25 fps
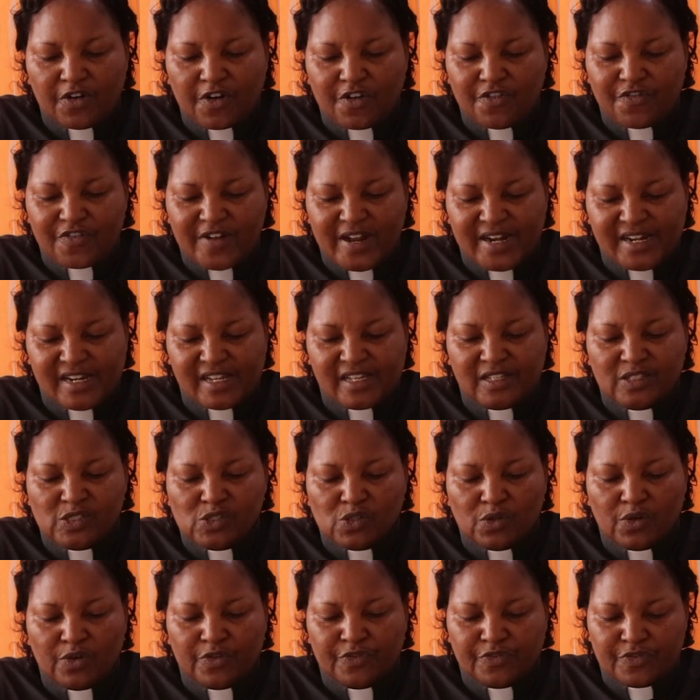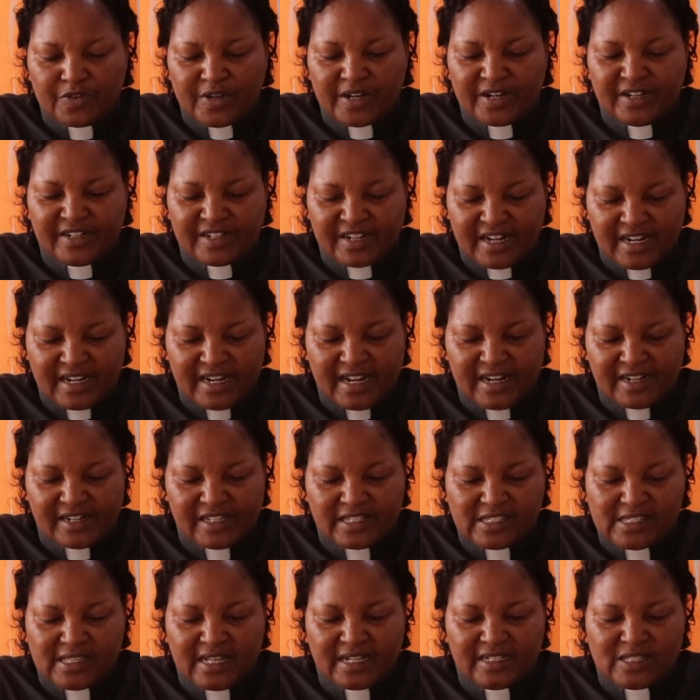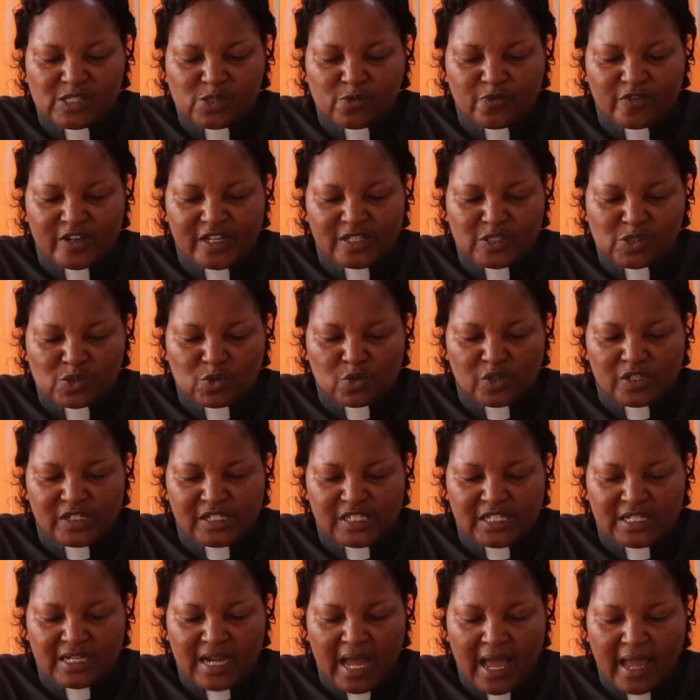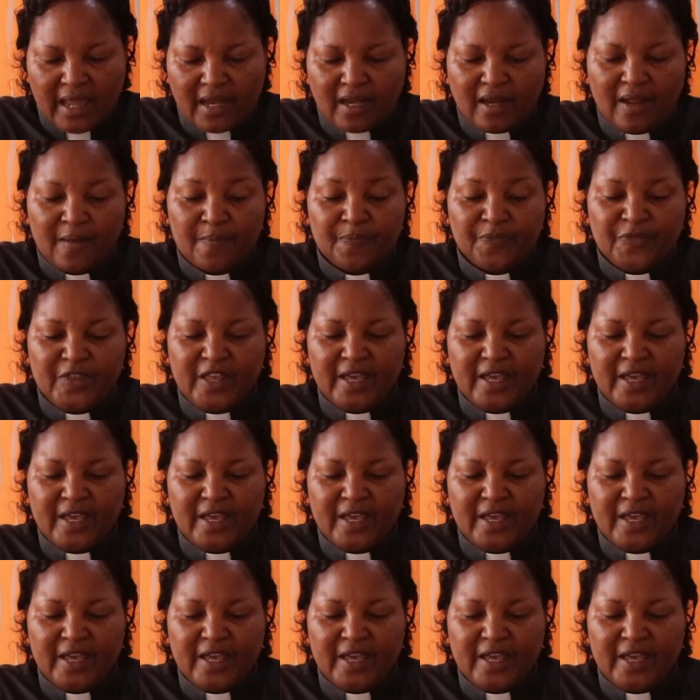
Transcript: offerings of your granaries. That's verse 29.